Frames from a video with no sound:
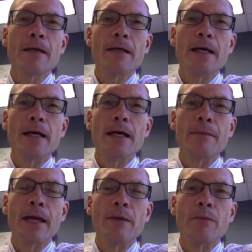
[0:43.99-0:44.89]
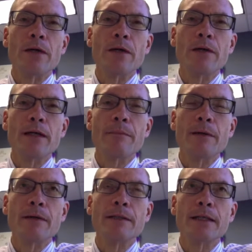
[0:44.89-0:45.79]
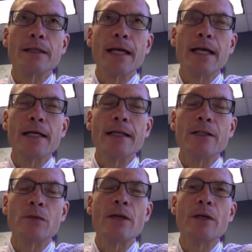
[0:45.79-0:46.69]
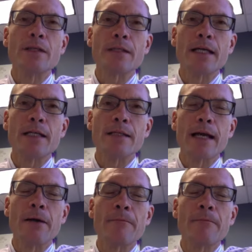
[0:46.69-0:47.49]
And we're in 21 states now.